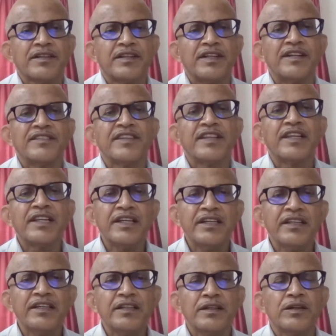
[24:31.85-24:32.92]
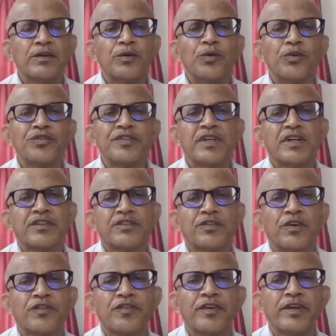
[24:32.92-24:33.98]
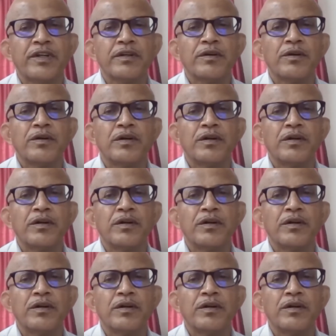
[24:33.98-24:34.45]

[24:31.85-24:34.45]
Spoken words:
It is a leading OCR software